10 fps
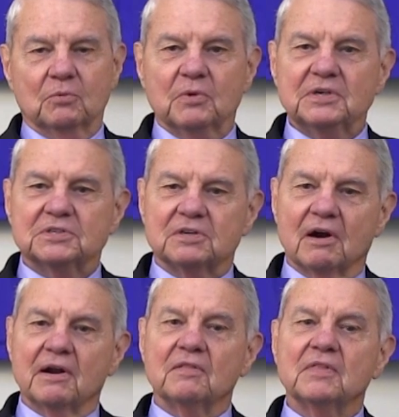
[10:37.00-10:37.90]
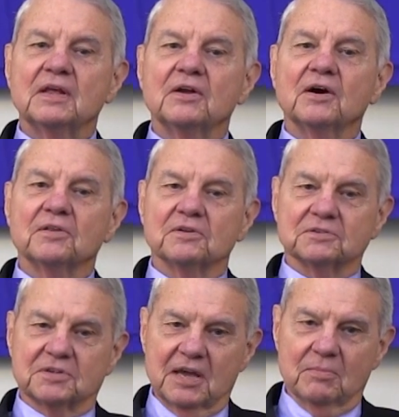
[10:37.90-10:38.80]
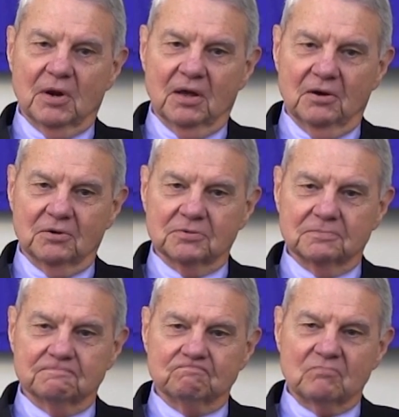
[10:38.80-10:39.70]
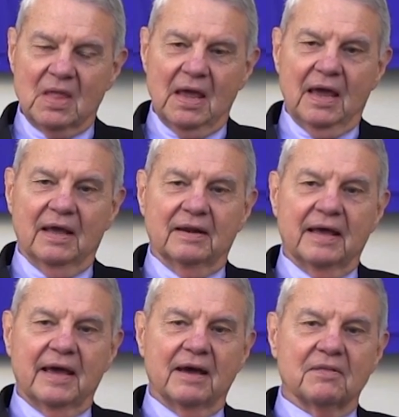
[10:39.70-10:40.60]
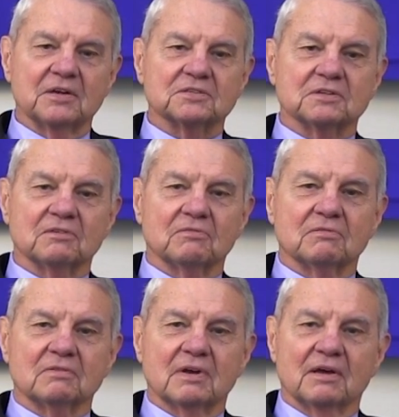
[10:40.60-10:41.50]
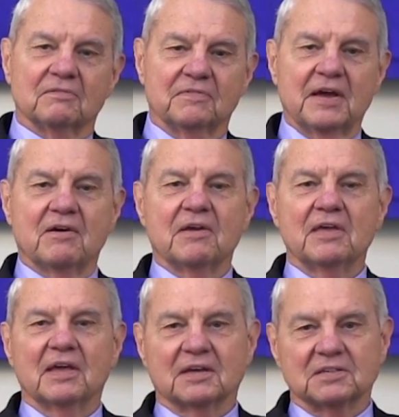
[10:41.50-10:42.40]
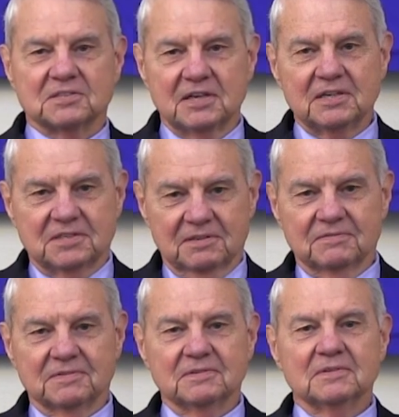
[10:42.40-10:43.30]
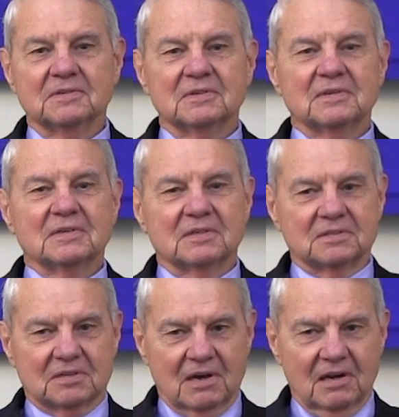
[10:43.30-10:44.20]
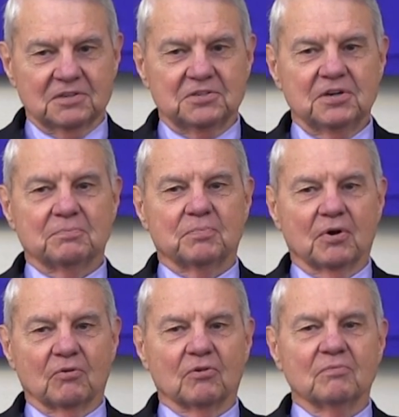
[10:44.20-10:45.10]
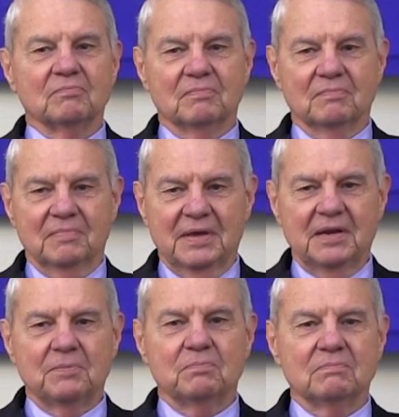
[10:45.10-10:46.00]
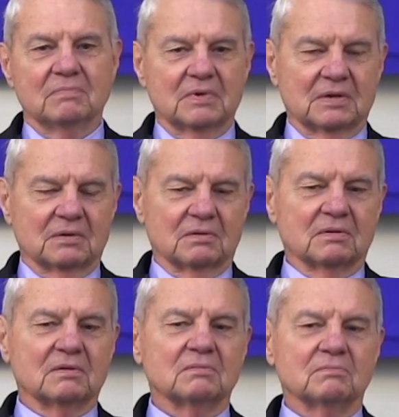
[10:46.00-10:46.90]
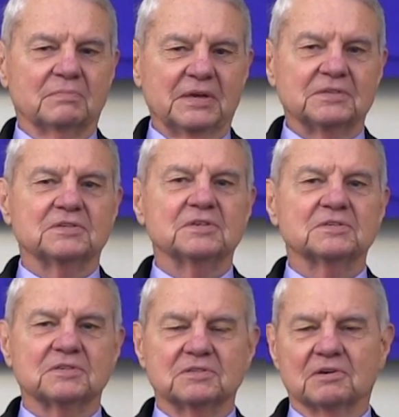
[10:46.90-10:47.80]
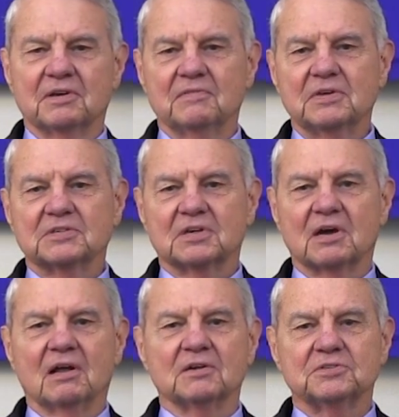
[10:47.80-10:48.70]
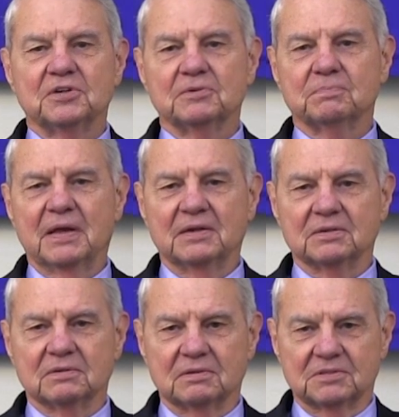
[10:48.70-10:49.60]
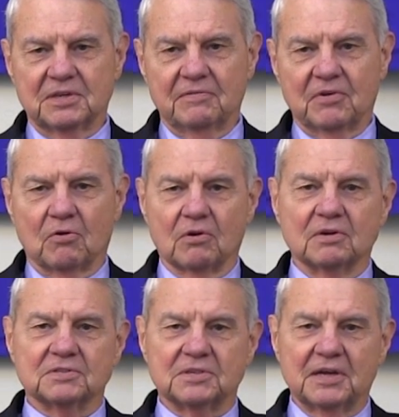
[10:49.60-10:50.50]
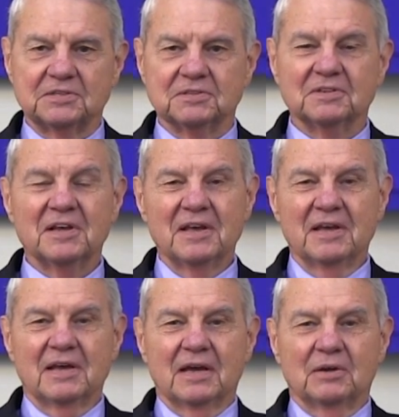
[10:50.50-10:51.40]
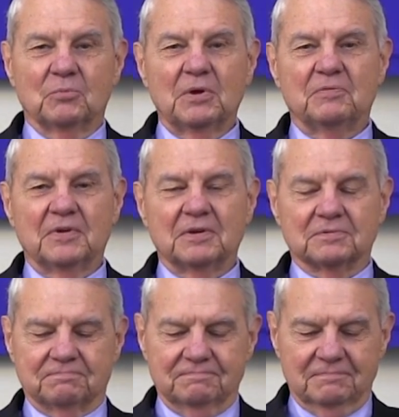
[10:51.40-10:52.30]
when we started, then others came along. And now there's a very extensive scholarship program. Many businesses are giving scholarship and civic organization. And we feel